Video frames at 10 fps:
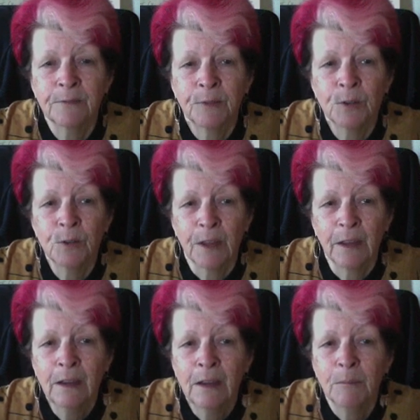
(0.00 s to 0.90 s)
further
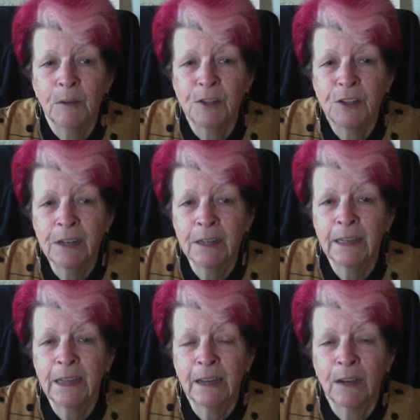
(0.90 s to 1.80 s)
by gently
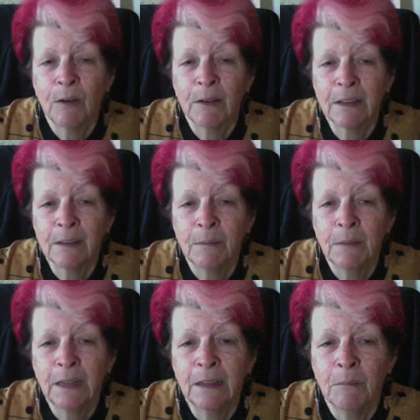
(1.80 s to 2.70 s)
echoing them
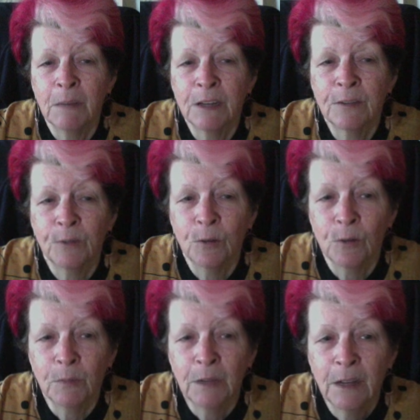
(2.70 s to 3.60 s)
in the mesh form,